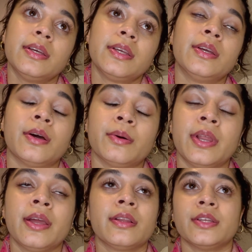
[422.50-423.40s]
you know,
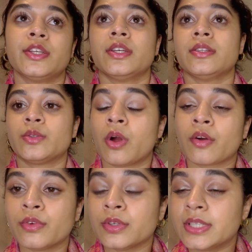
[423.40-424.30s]
negligence,
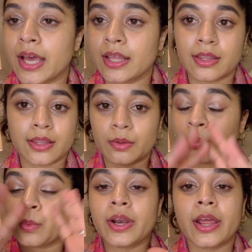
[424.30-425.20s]
wrongful death,
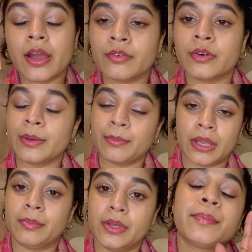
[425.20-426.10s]
whatever it
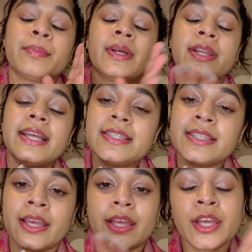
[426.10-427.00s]
may be. But let's
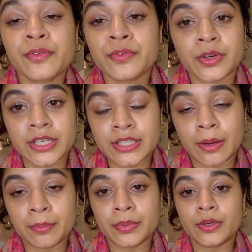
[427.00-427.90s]
say if, for
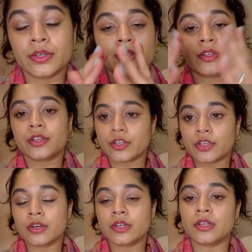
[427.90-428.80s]
example,
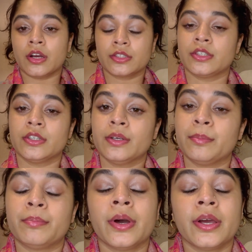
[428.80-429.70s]
you're a doctor,
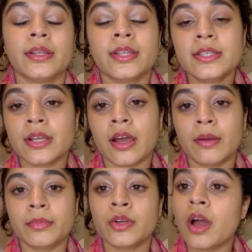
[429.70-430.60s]
but this
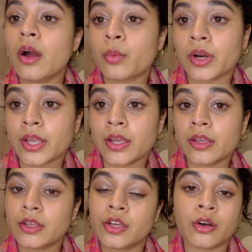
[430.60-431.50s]
time you're not
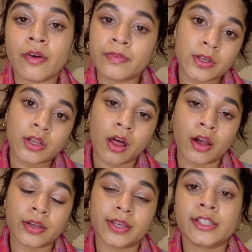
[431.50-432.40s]
working, you're off the
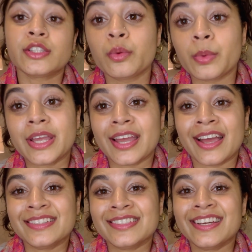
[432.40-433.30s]
clock, it's the
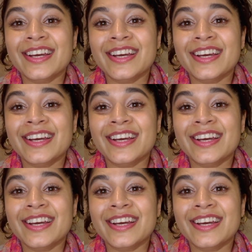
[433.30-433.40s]
weekend,